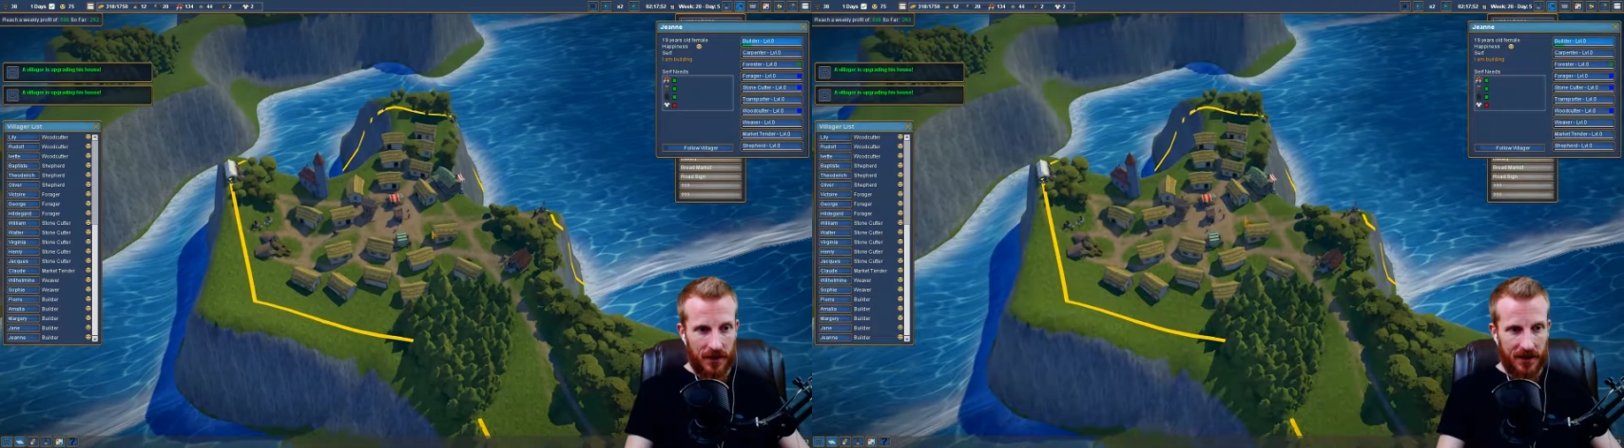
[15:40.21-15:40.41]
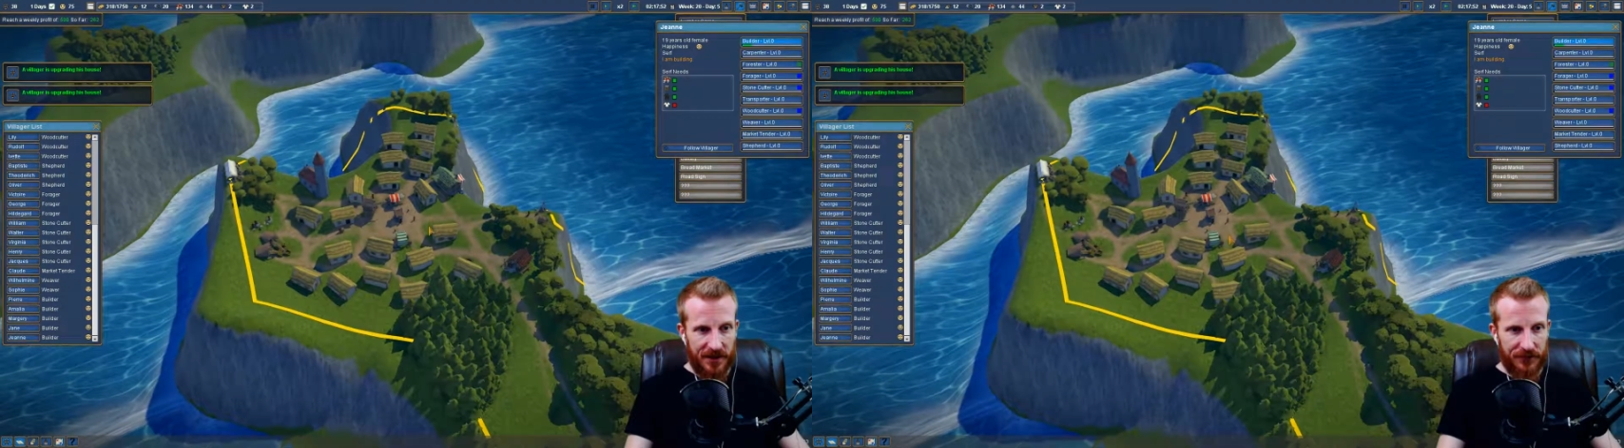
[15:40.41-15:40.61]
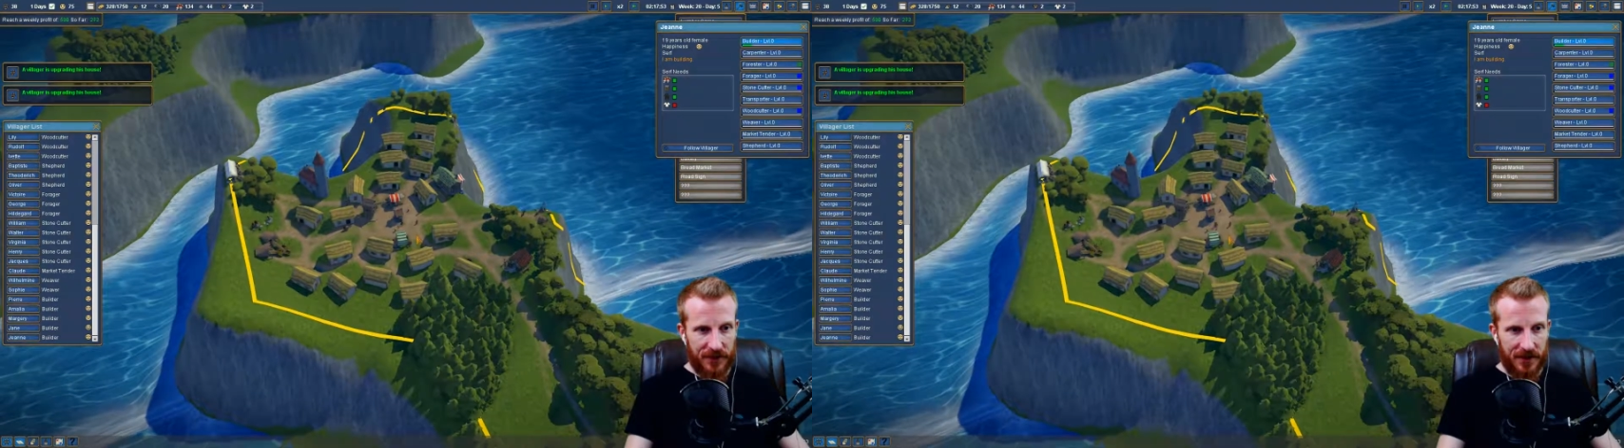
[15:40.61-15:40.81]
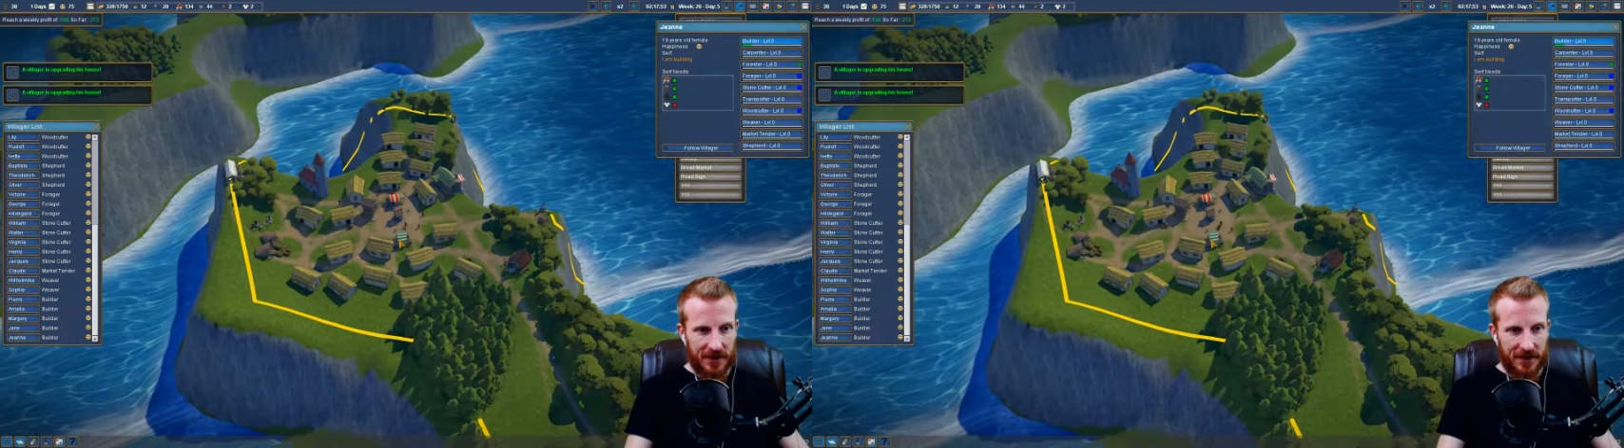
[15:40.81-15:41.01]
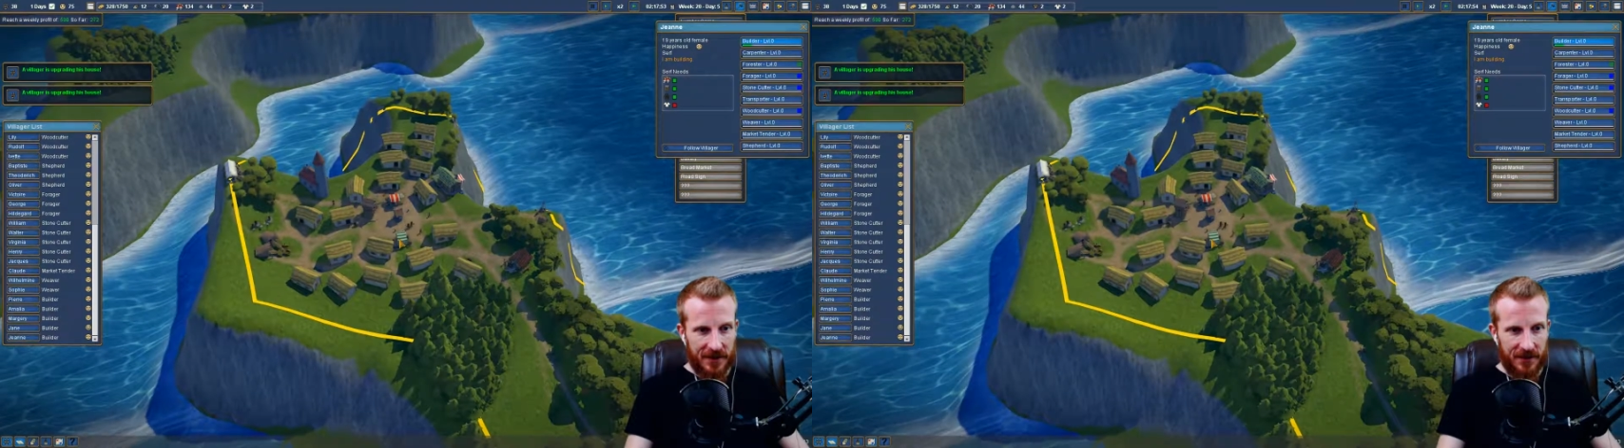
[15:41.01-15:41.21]
If we
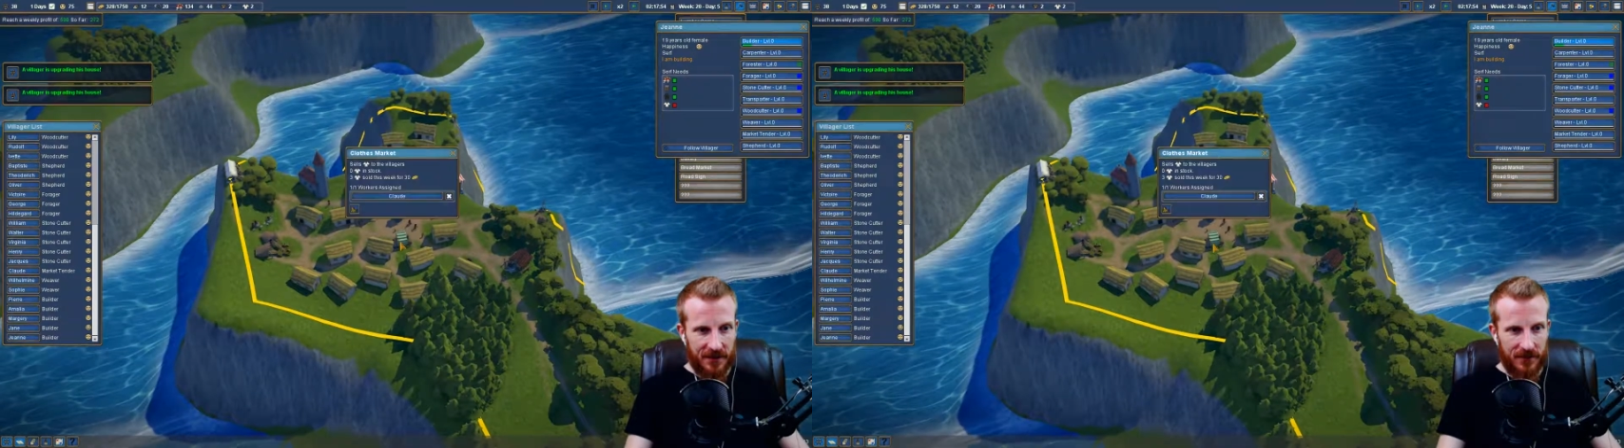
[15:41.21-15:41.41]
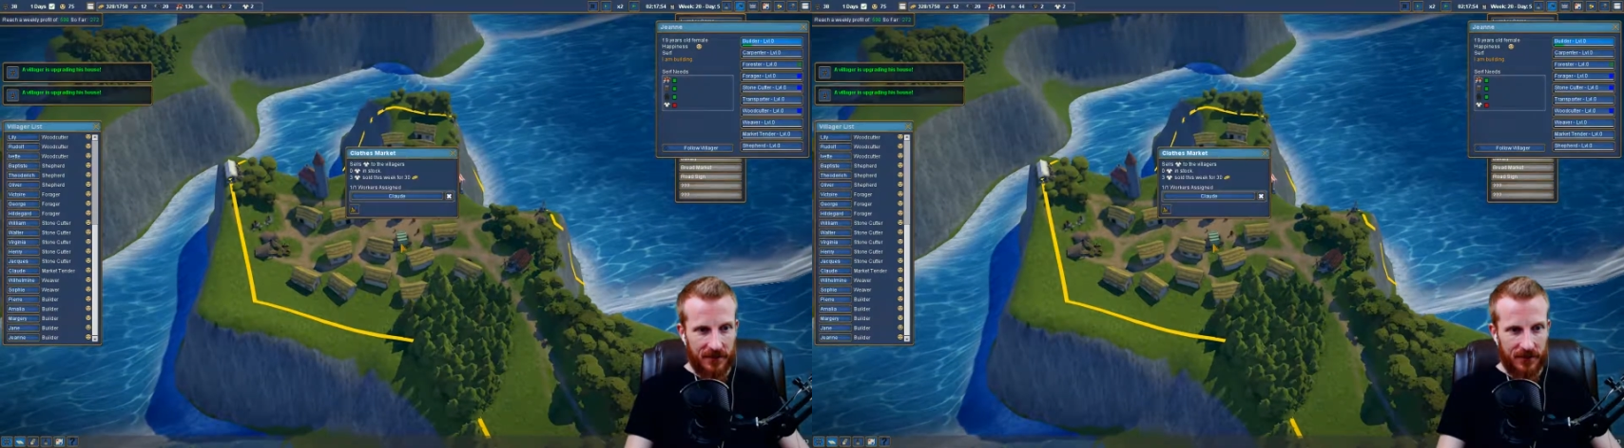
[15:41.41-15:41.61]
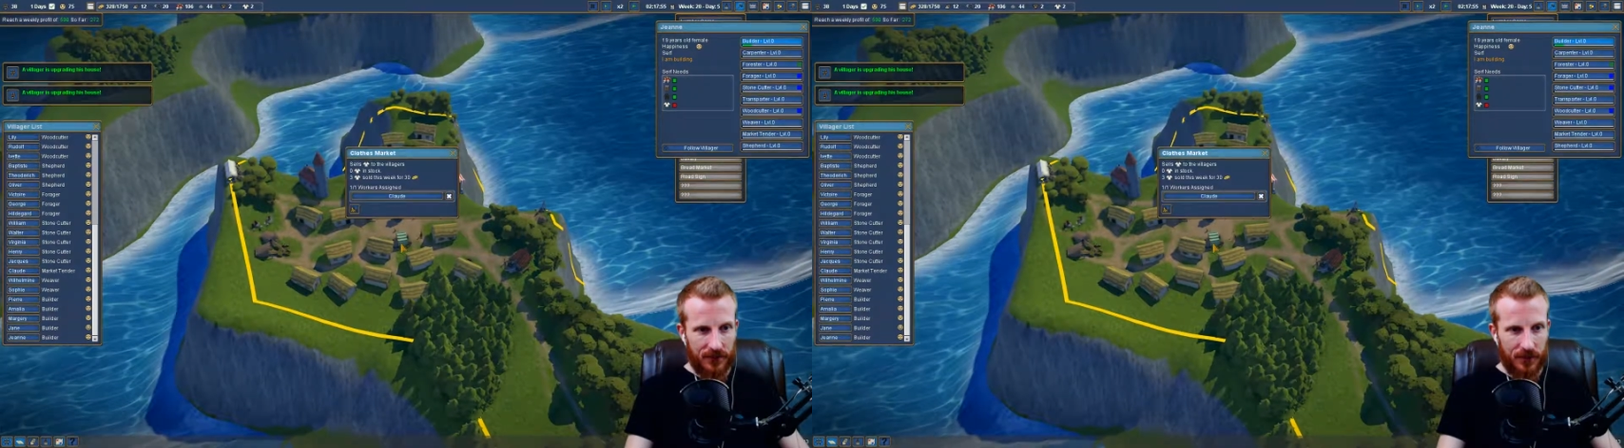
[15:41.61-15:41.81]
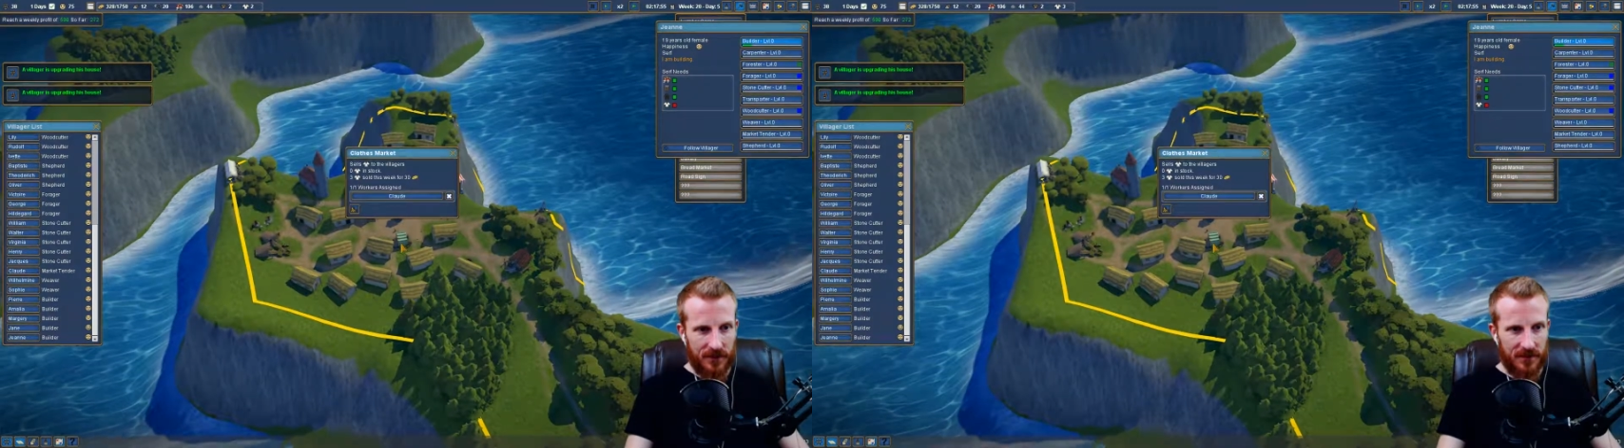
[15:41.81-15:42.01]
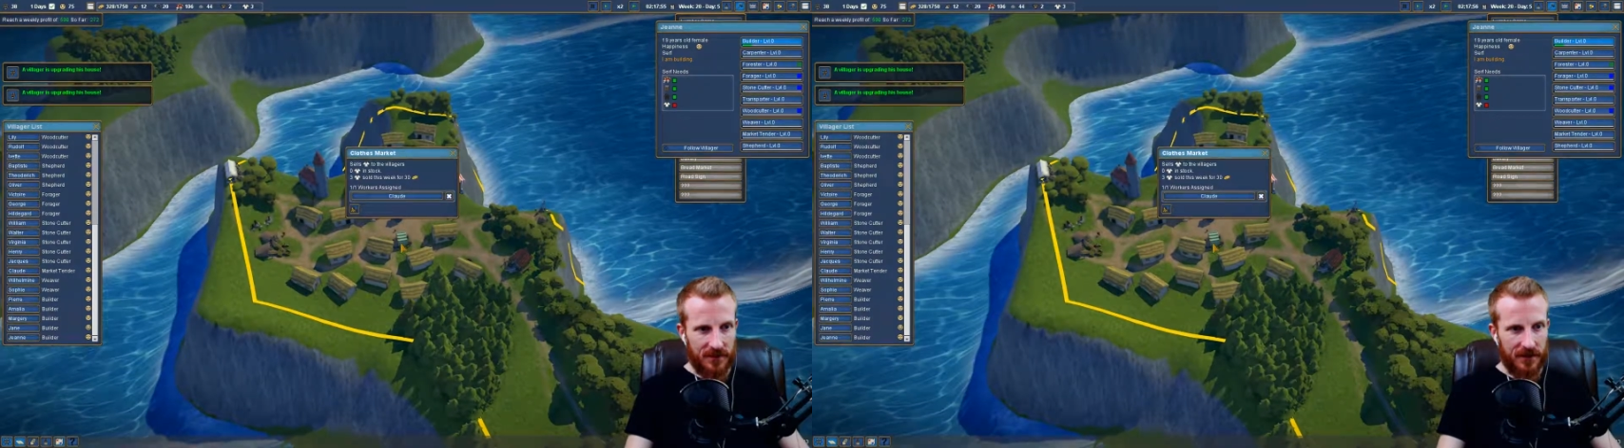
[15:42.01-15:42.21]
click here, we
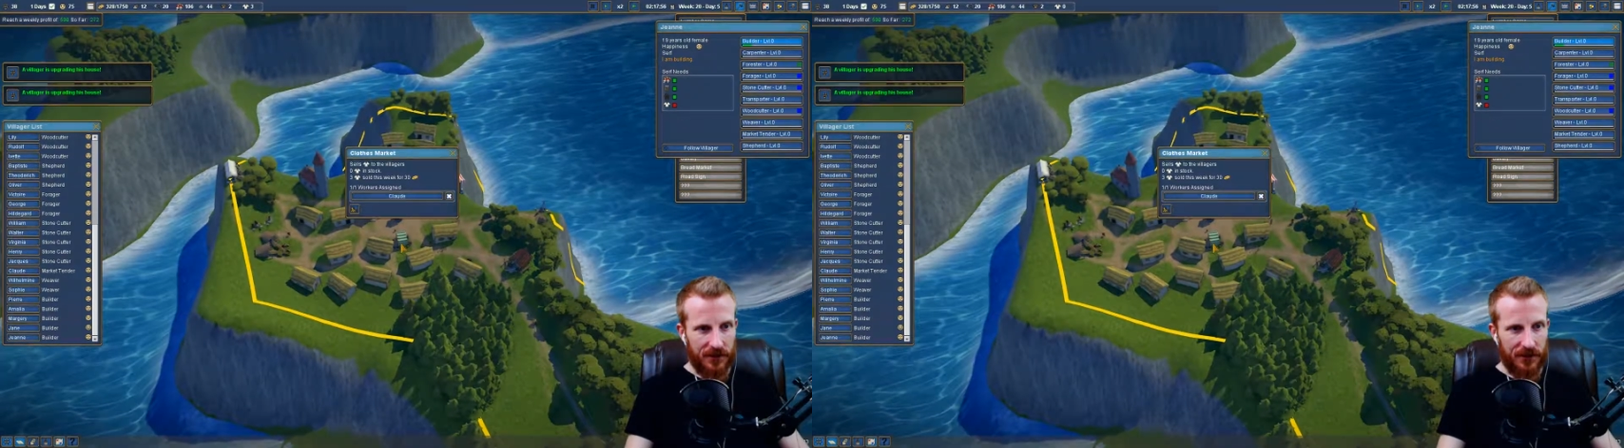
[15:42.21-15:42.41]
see